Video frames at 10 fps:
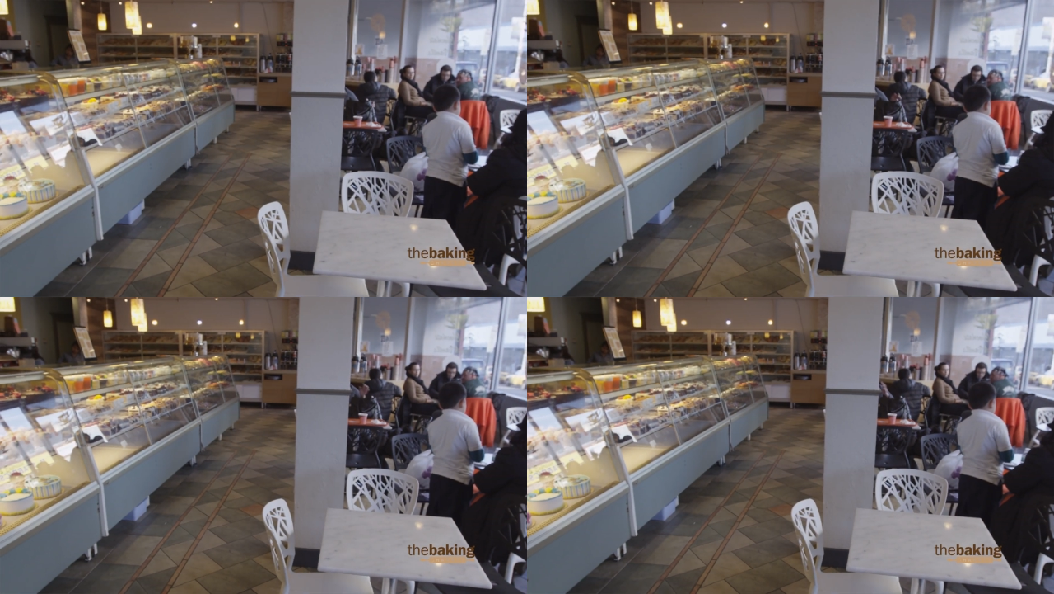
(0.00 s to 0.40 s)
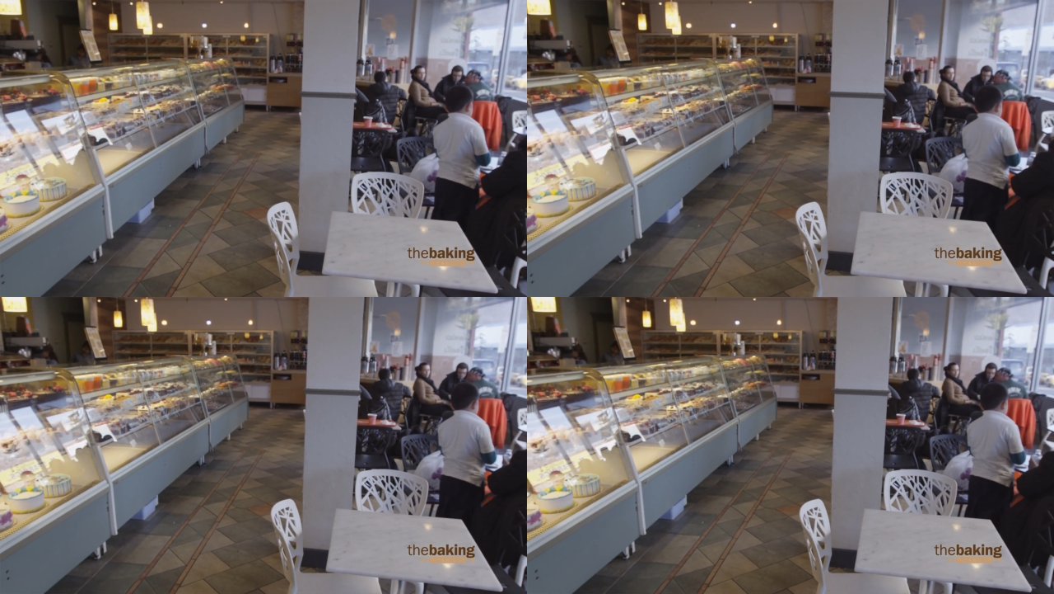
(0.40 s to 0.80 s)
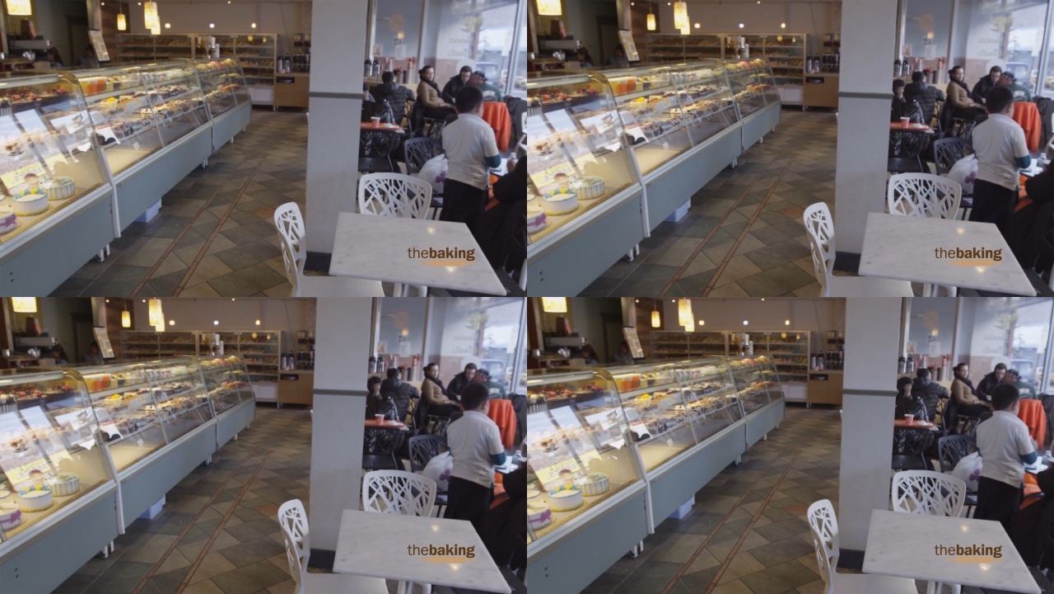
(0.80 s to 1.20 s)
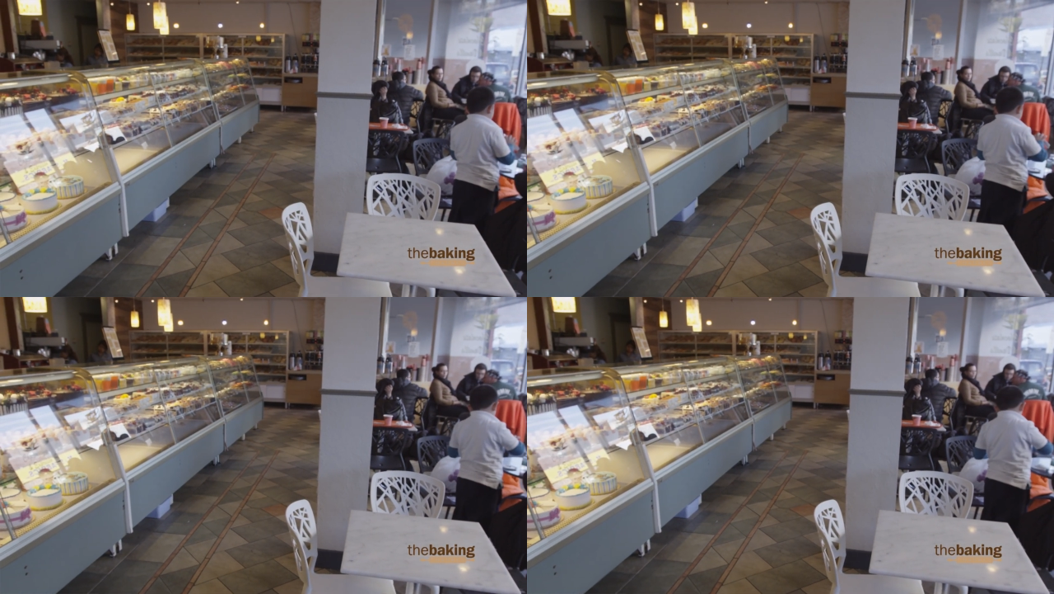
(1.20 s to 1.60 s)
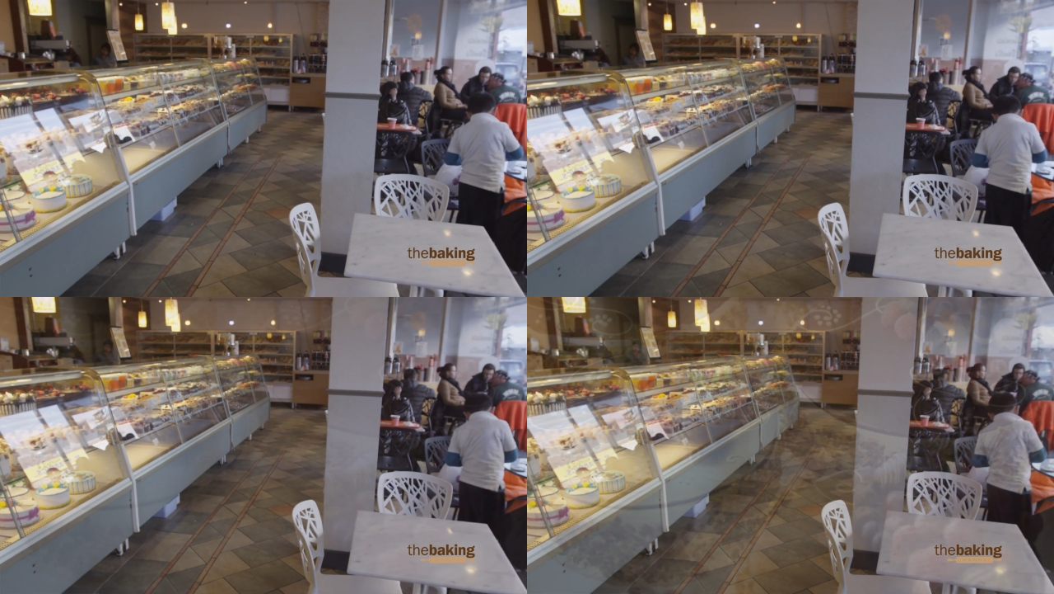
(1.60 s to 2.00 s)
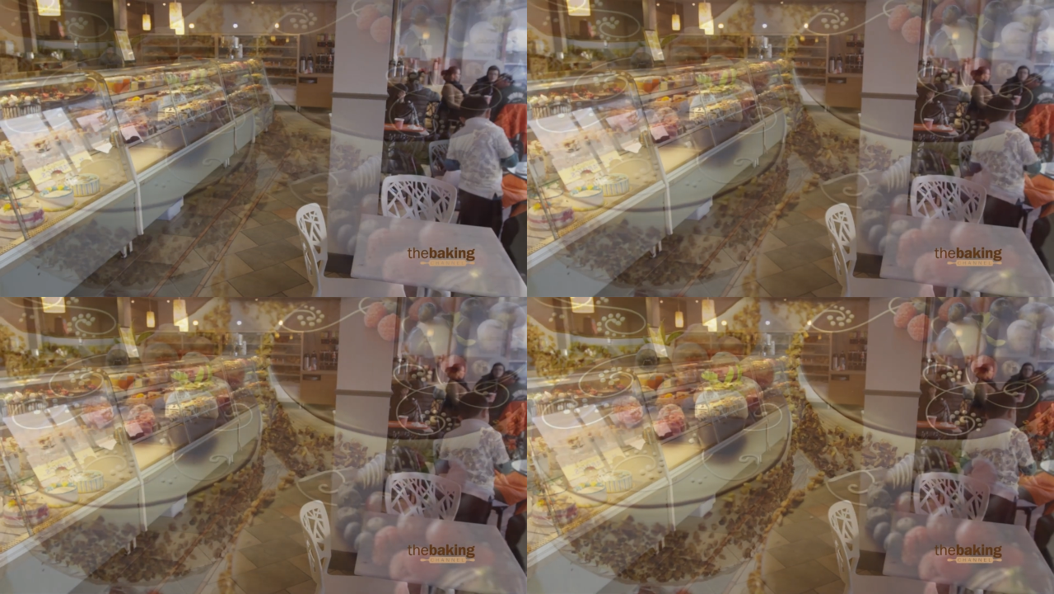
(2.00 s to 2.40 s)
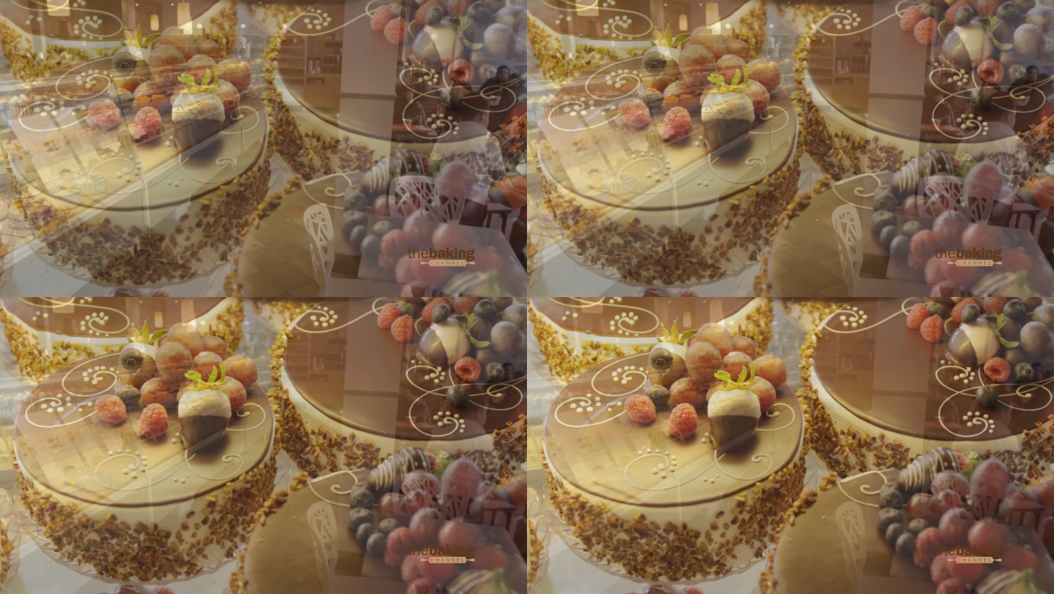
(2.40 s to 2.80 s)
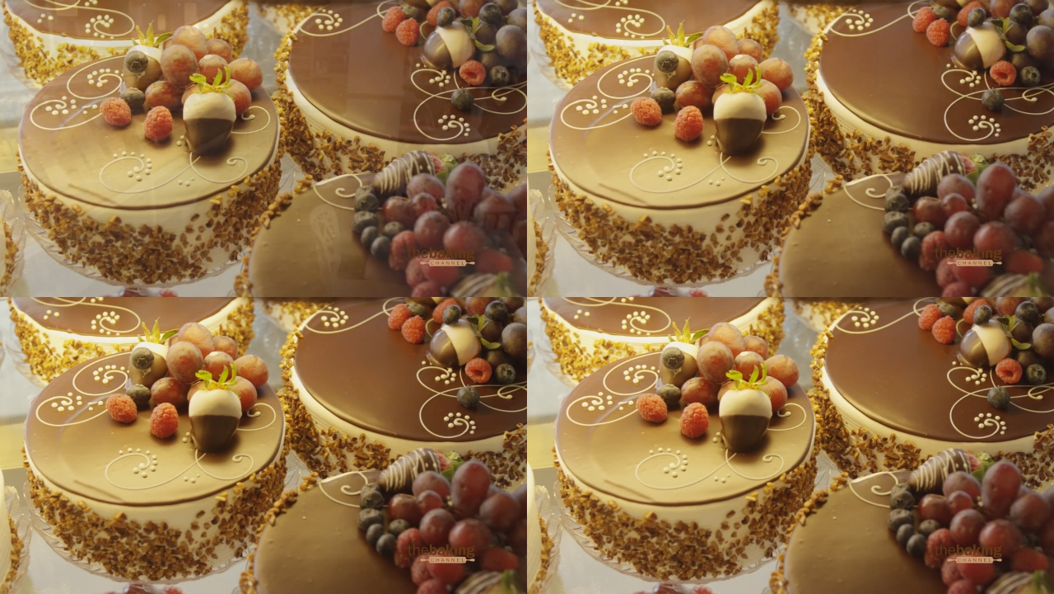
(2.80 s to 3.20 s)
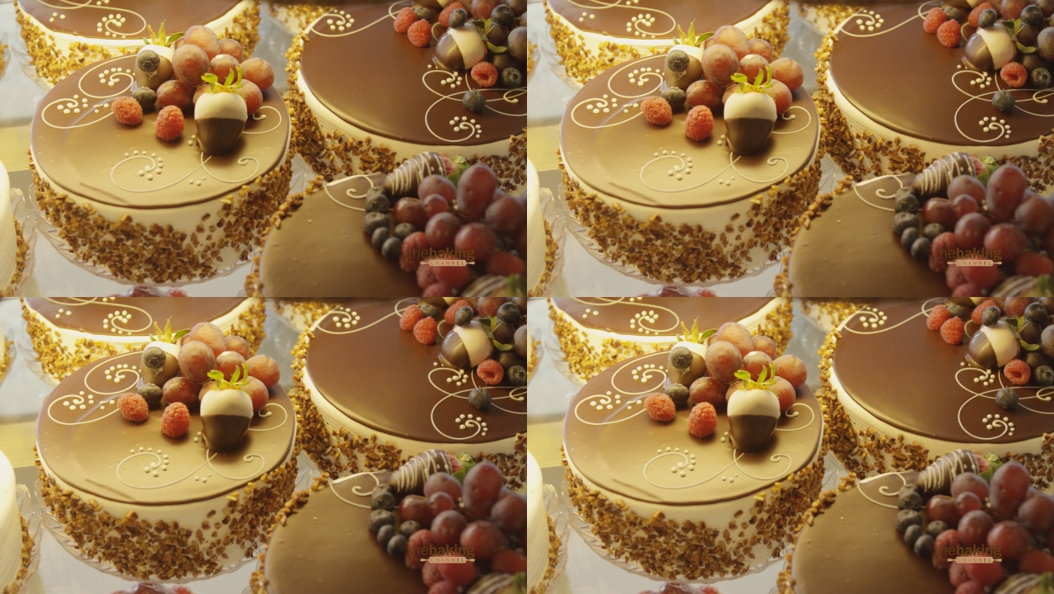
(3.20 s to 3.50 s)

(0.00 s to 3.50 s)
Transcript: (no speaker visible)